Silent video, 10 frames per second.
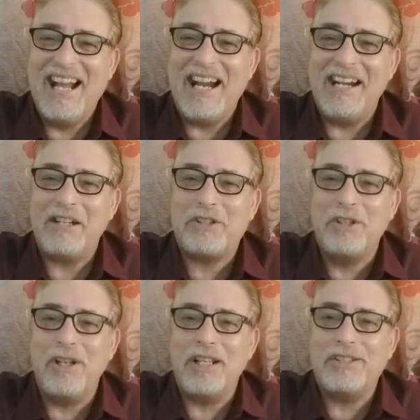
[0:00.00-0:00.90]
In our
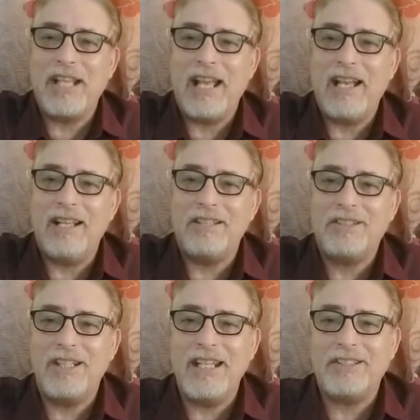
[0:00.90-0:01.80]
school, a
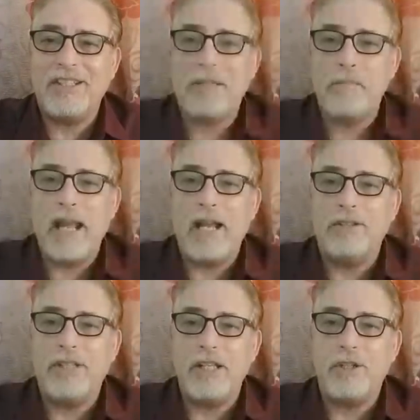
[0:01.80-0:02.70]
sadistic male
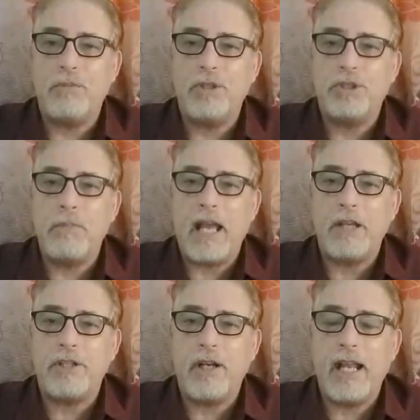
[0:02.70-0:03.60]
teacher would smash
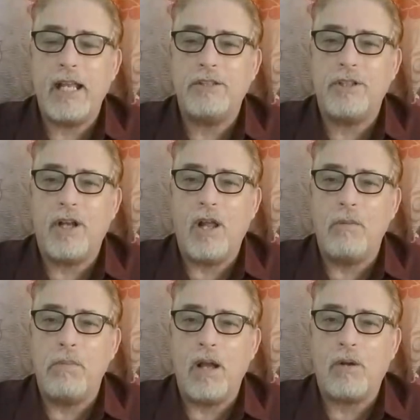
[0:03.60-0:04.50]
our heads on a hollow
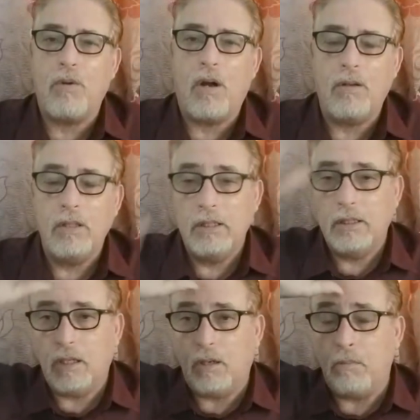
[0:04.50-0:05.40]
block wall.
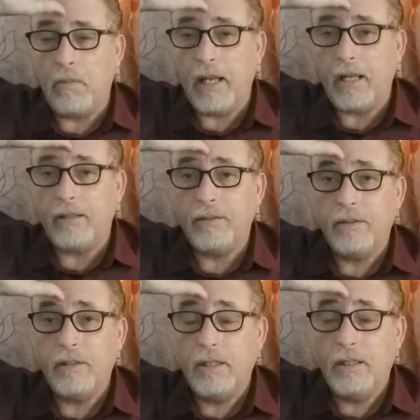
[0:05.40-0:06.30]
Oh, man.
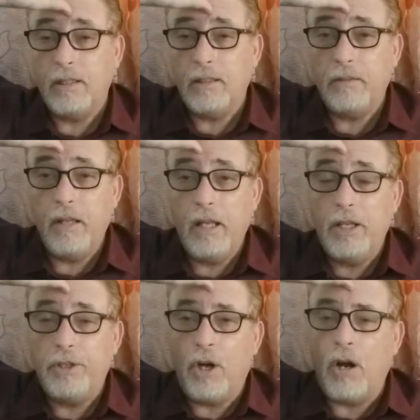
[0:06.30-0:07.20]

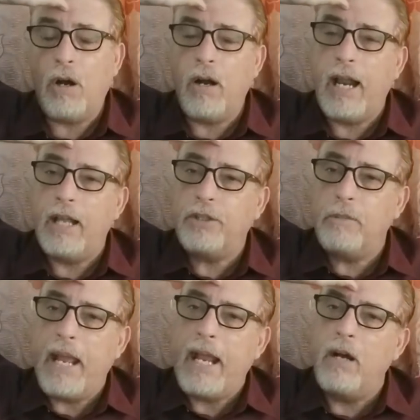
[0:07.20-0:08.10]
Or has a
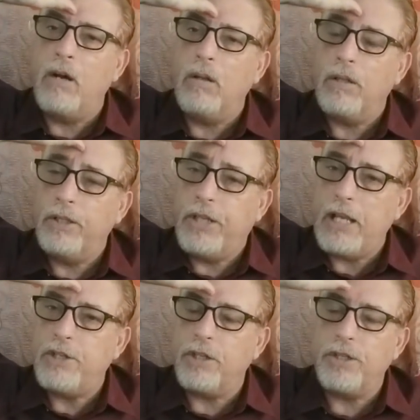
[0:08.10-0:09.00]
male
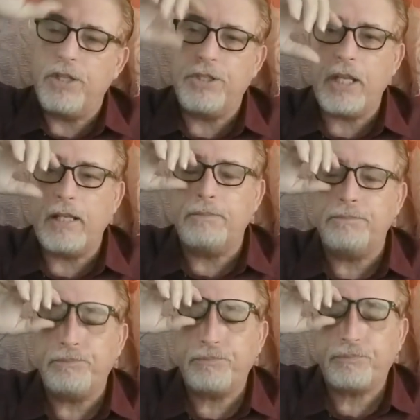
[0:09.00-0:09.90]
teacher, and she said,
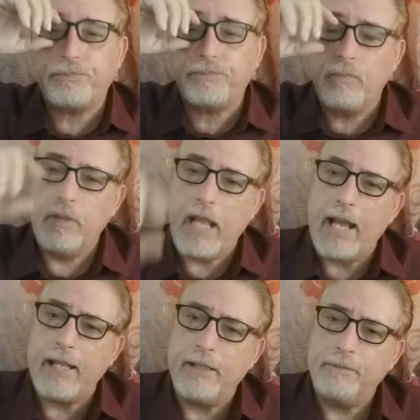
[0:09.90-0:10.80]
Daddy,
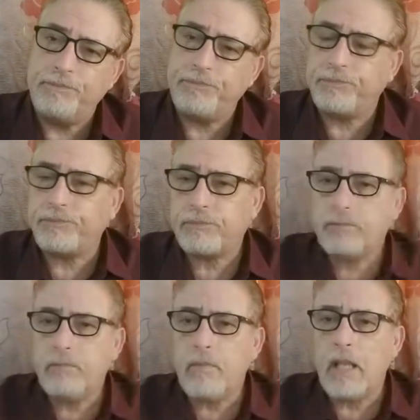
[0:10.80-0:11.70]

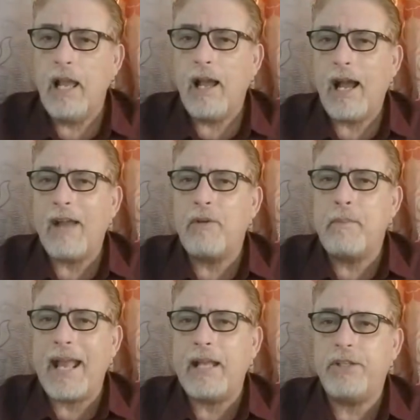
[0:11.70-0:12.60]
I have a
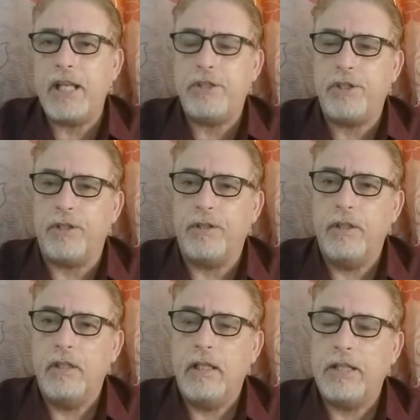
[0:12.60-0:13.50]
man teacher.
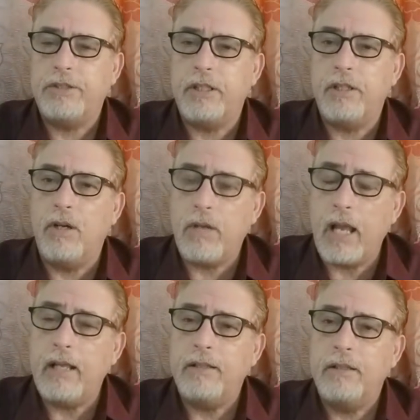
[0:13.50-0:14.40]
I said,
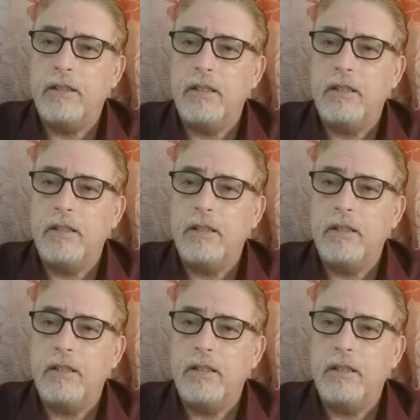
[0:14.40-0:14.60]
okay.